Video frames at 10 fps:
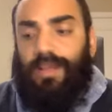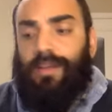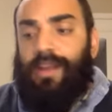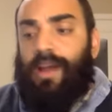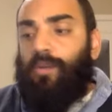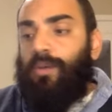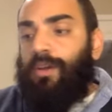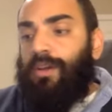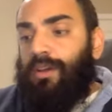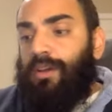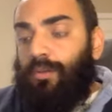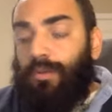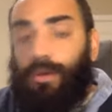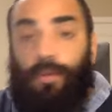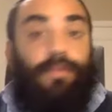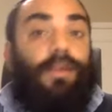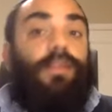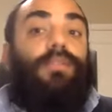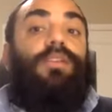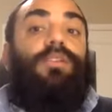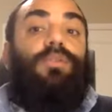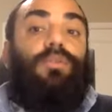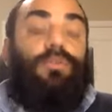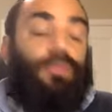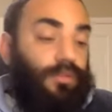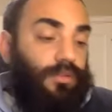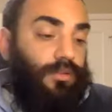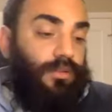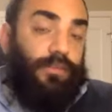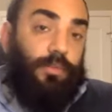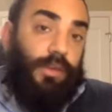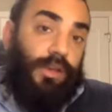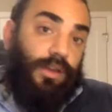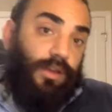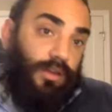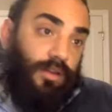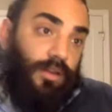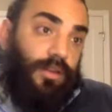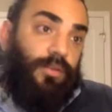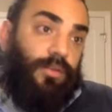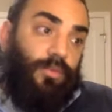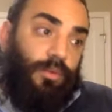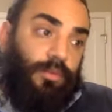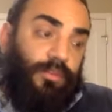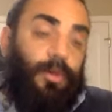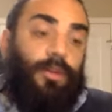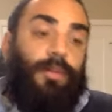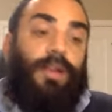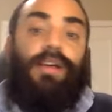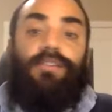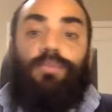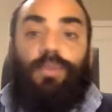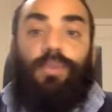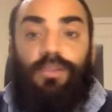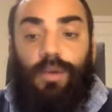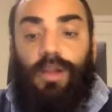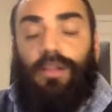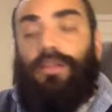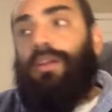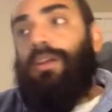Now, we're going to continue this week in what we spoke about last week as well,